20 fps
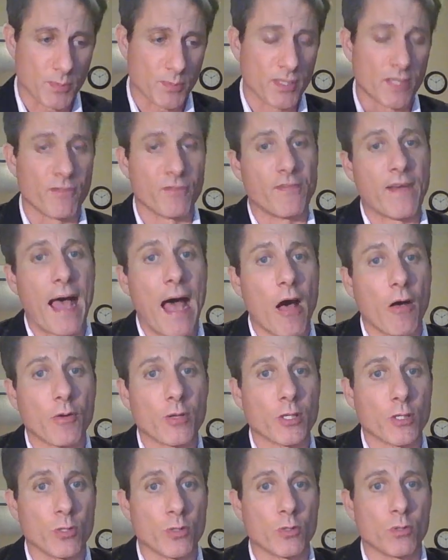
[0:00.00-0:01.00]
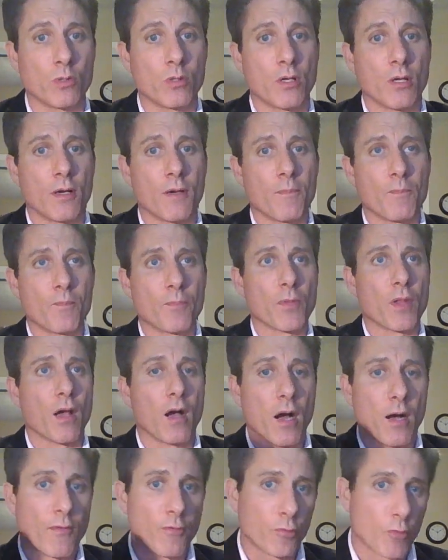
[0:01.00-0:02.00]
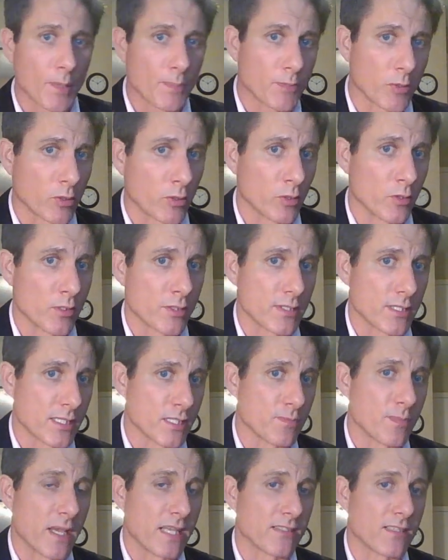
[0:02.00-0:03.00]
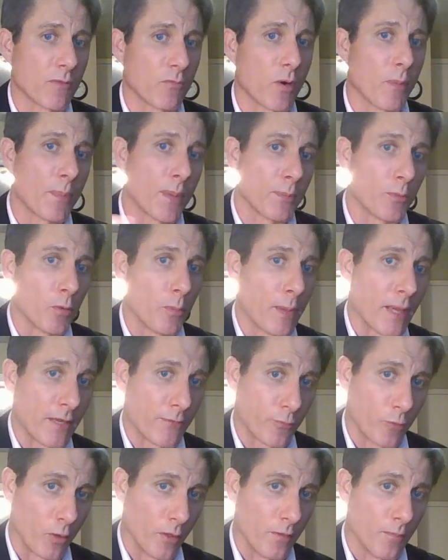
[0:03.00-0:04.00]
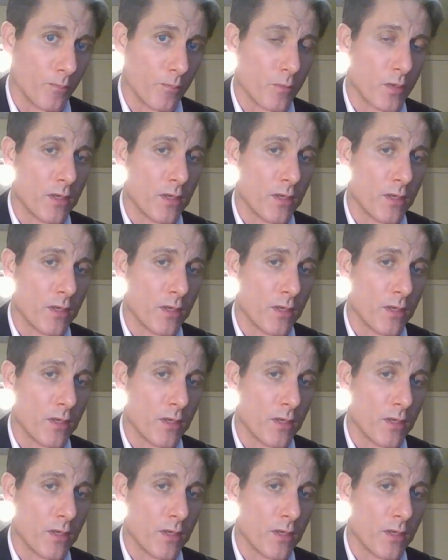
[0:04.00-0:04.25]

But the value of cryptocurrency is based on what people will pay for it.